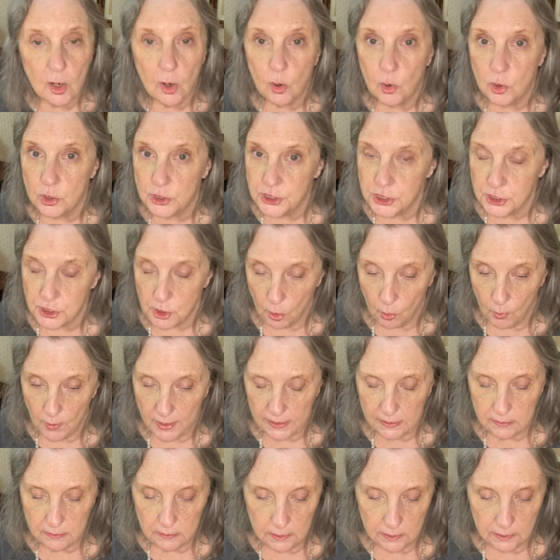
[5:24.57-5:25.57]
or
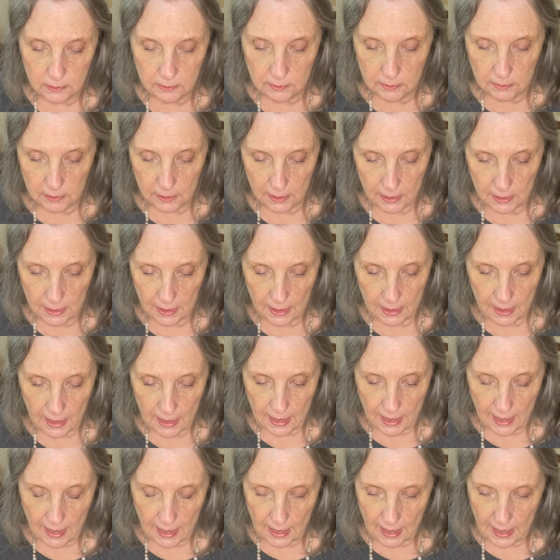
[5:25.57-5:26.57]
sewing?
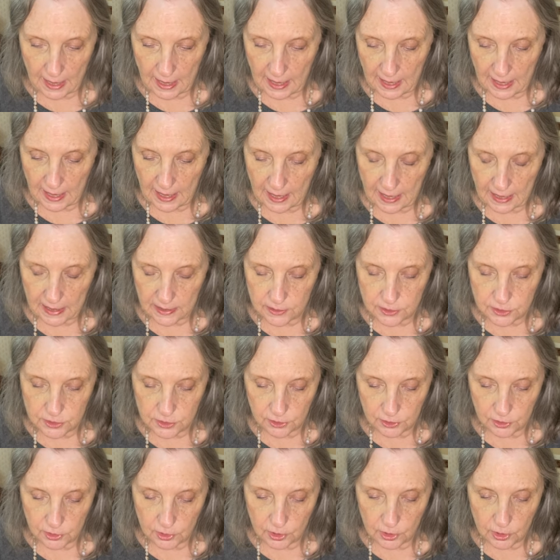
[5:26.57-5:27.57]
And
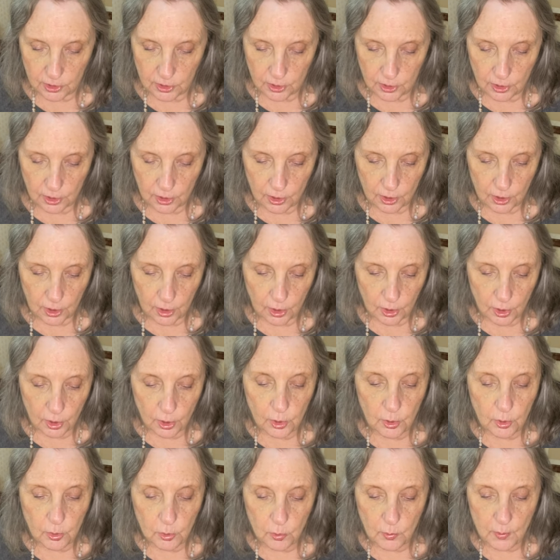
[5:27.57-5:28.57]

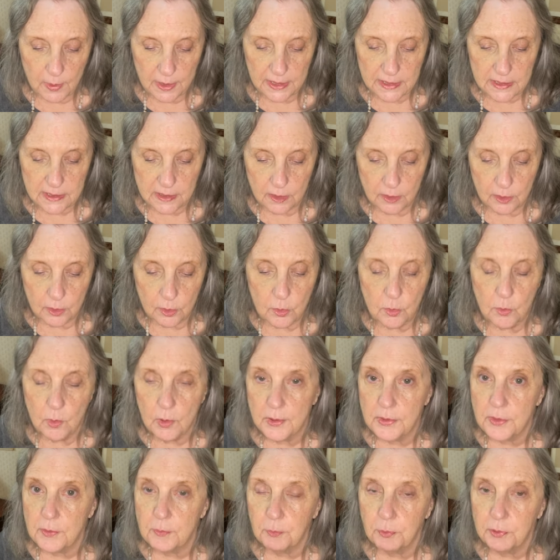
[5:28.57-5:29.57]
who are
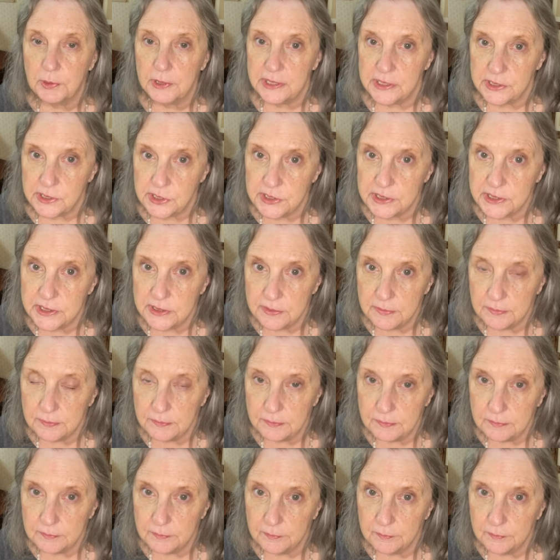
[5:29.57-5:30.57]
the priests?
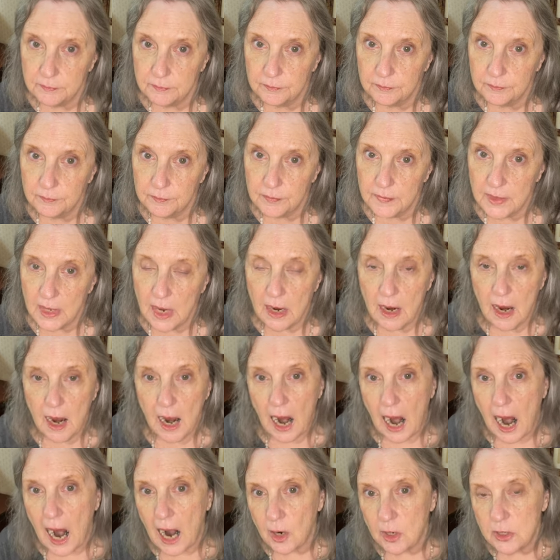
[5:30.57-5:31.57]

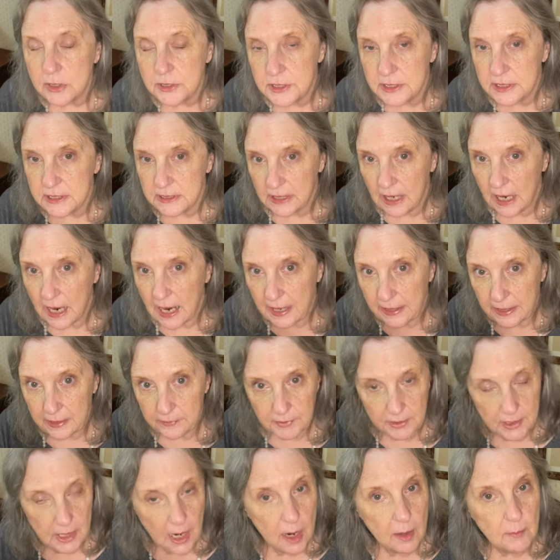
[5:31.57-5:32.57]
Ours is kind of
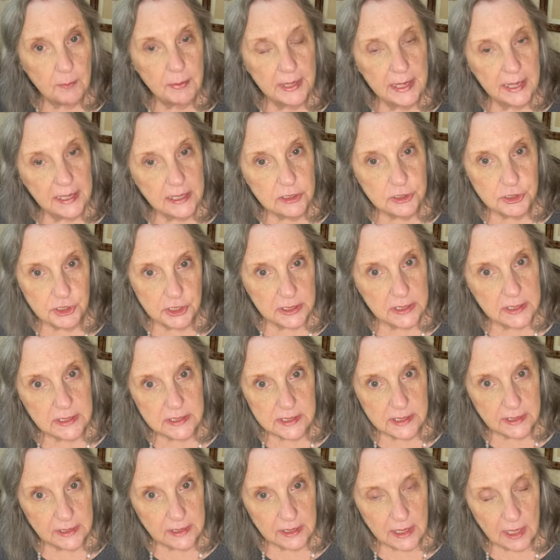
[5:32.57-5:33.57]
a combination,
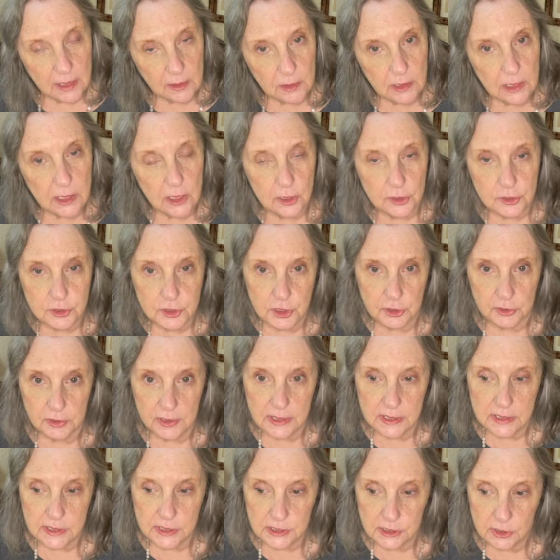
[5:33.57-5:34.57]
isn't it? Our culture
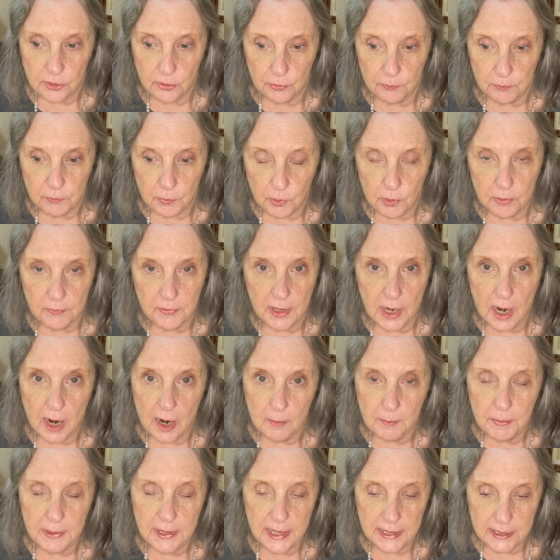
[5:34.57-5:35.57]
is more of a
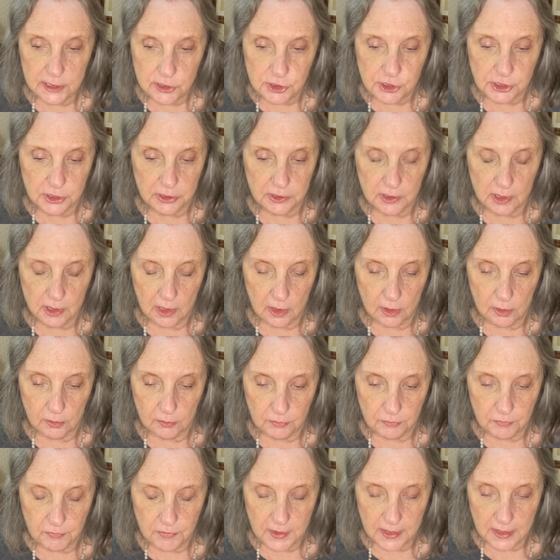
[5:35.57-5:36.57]
combination
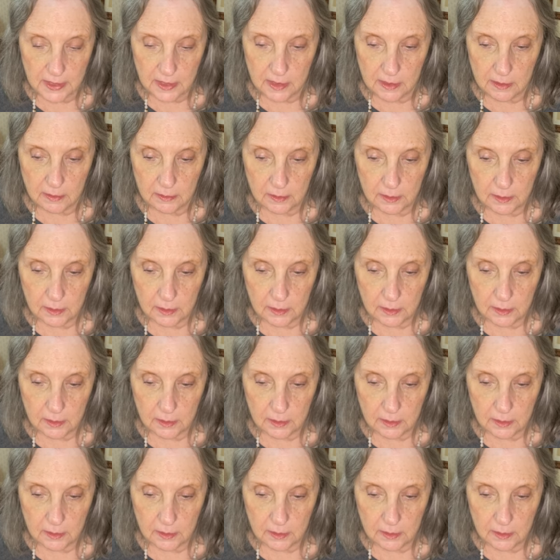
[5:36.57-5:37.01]
of the